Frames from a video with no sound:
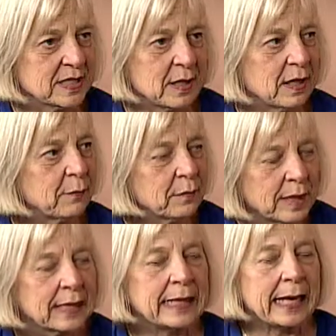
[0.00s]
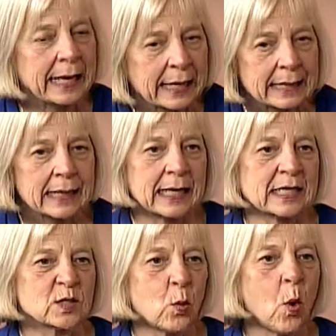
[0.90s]
They really
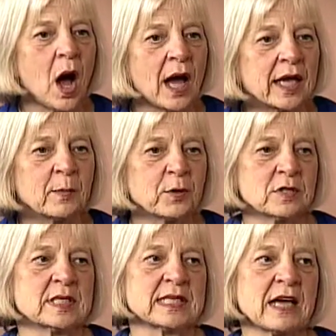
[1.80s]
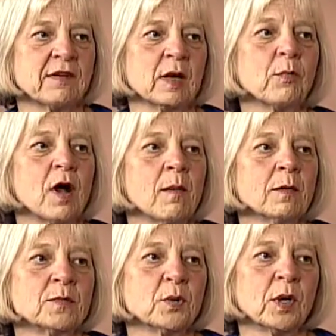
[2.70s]
analyze why a person's having a
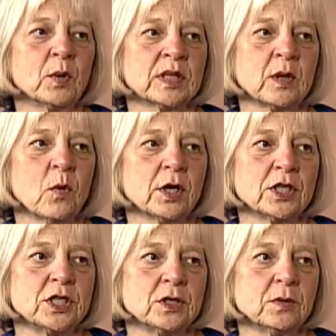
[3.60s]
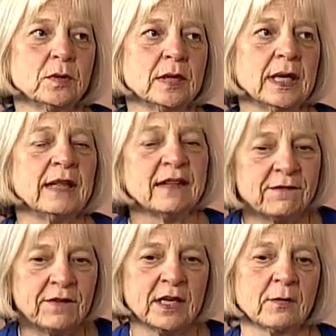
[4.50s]
problem doing what they want to do, and they
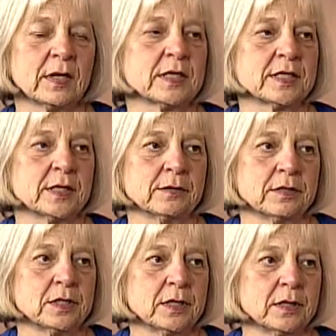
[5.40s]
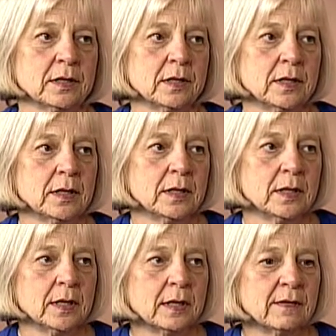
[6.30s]
figure out a solution.
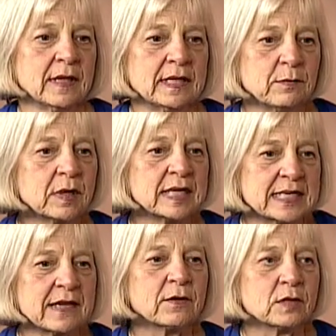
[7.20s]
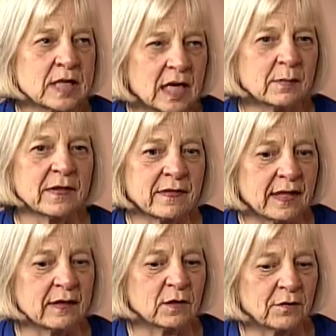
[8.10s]
They really take their time and
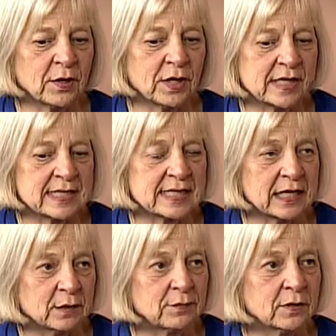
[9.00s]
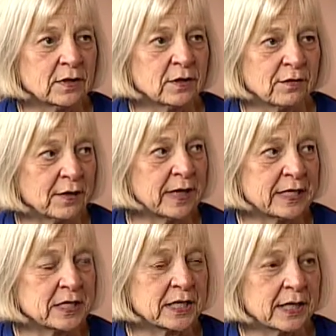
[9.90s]
think. They're very insightful and they're very
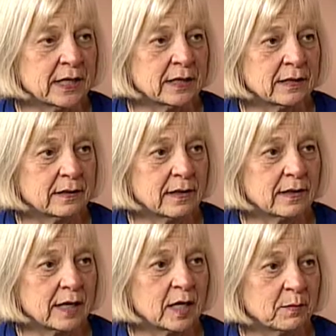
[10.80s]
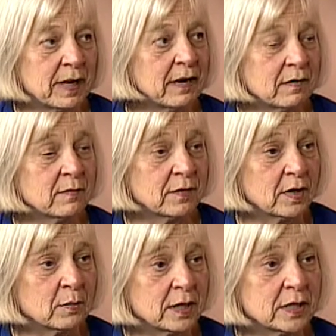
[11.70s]
educated. I admire them
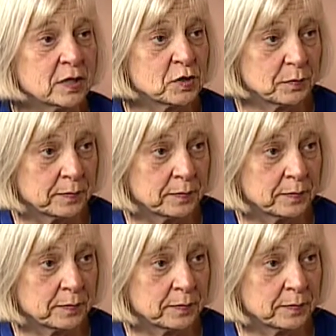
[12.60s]
very much.